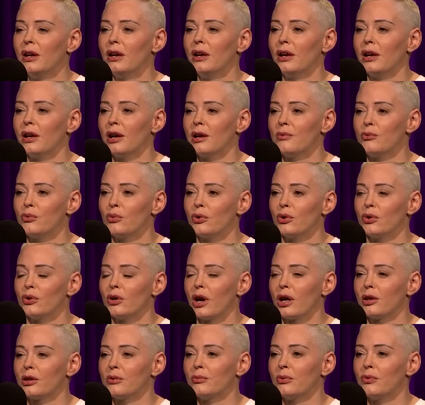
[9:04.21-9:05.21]
and I'm the one who
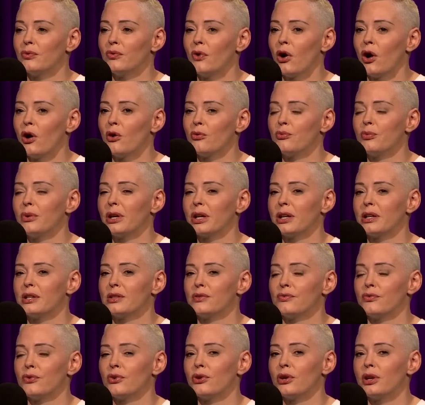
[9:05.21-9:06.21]
got them involved because
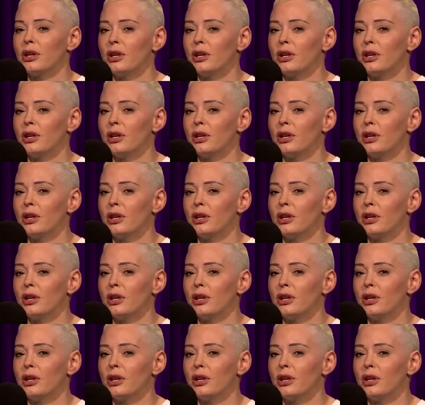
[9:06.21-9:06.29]
for a